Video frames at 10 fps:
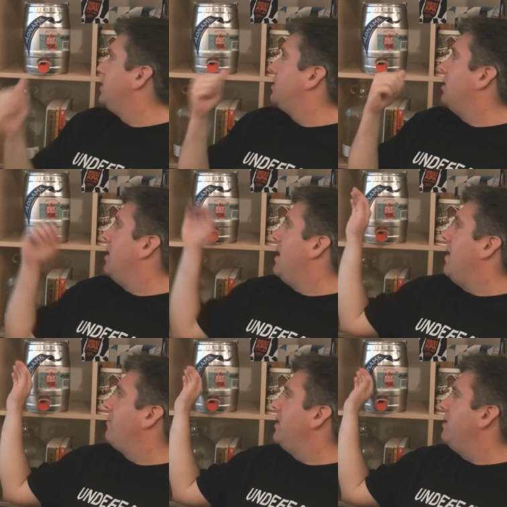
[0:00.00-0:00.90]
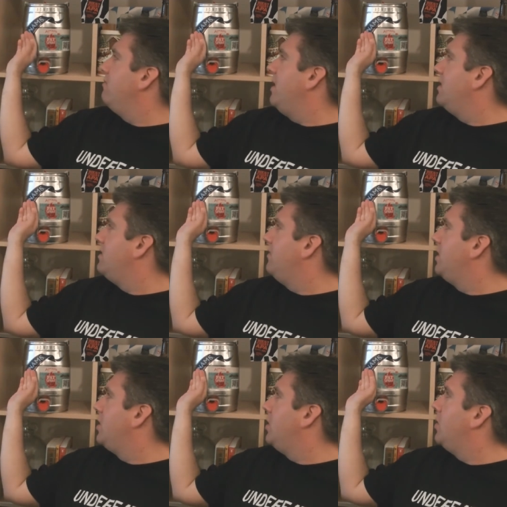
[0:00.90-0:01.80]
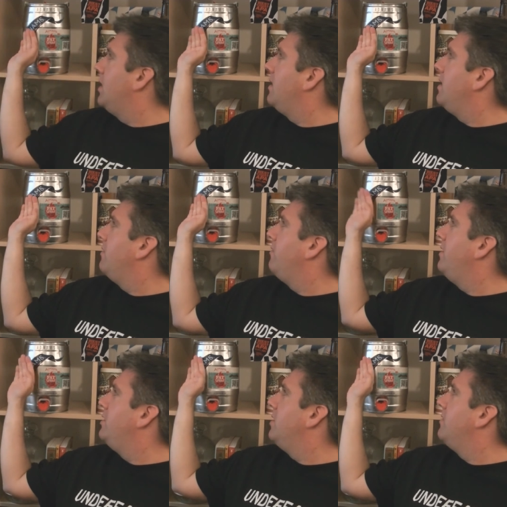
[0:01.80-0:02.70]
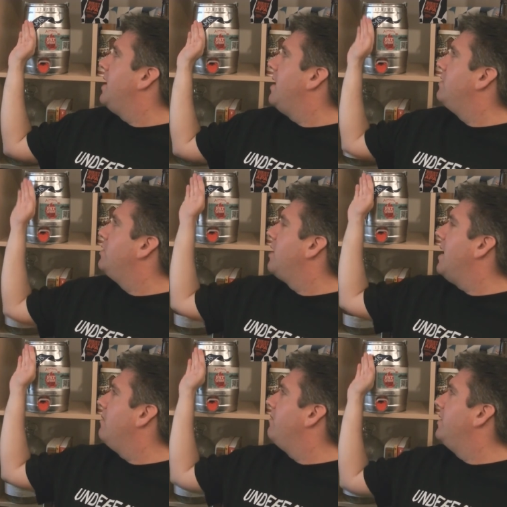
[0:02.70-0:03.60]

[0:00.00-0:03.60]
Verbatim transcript: So I've got it relatively cool, I had it in the fridge overnight and took it out